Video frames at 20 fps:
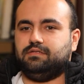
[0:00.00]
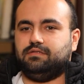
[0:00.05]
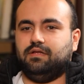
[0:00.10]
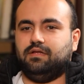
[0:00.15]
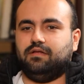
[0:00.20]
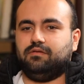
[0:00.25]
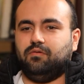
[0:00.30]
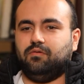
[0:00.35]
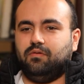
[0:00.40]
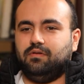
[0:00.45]

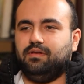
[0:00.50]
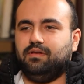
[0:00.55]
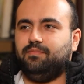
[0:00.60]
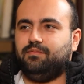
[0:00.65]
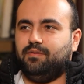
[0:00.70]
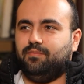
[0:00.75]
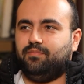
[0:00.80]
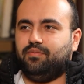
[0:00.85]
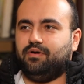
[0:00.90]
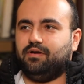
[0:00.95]
not only
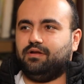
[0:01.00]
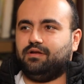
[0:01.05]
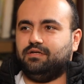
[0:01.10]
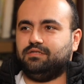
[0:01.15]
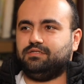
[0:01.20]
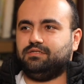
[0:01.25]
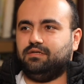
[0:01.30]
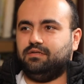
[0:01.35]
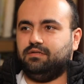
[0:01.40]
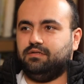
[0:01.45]
the
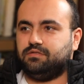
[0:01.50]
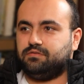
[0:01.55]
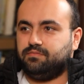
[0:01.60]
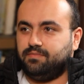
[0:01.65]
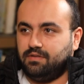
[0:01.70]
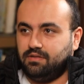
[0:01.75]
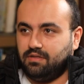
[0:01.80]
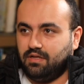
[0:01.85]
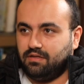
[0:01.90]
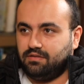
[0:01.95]
percussion
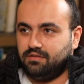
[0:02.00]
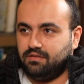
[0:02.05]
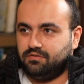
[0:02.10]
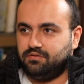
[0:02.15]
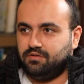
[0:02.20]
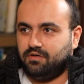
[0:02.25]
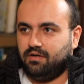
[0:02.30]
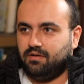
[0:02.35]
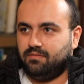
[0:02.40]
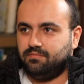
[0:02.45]
instrument like the
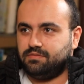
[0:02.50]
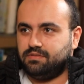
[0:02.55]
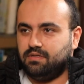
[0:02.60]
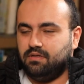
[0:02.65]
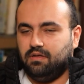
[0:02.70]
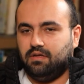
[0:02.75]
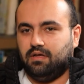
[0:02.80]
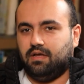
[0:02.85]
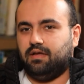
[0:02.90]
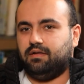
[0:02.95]
drums,
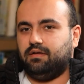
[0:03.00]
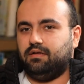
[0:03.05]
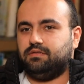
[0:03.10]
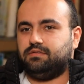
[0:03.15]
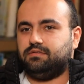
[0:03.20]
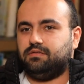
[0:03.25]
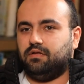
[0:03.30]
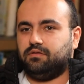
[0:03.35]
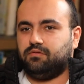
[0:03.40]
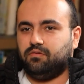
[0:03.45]
and
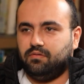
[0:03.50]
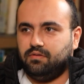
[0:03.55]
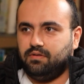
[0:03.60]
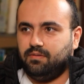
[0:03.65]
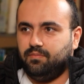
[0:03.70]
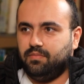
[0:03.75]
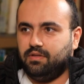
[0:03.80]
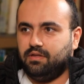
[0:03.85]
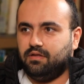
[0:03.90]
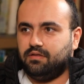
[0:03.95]
it's not only
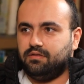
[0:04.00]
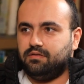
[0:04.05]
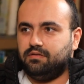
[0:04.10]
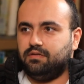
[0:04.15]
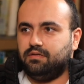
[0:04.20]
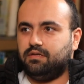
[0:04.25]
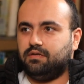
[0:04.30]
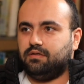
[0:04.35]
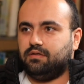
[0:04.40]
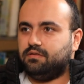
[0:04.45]

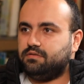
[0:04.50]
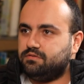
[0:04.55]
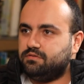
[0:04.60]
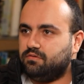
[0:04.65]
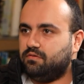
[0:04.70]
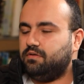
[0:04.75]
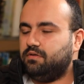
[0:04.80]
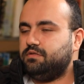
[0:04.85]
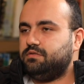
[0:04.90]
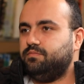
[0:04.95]
melodic. It's
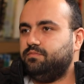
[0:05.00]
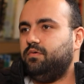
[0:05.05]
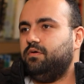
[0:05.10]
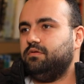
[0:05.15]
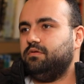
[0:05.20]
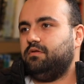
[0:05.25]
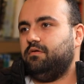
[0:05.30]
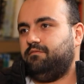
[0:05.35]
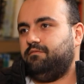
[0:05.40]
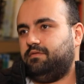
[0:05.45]

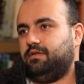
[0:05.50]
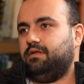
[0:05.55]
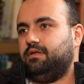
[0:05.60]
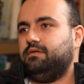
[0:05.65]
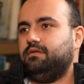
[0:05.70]
both of them.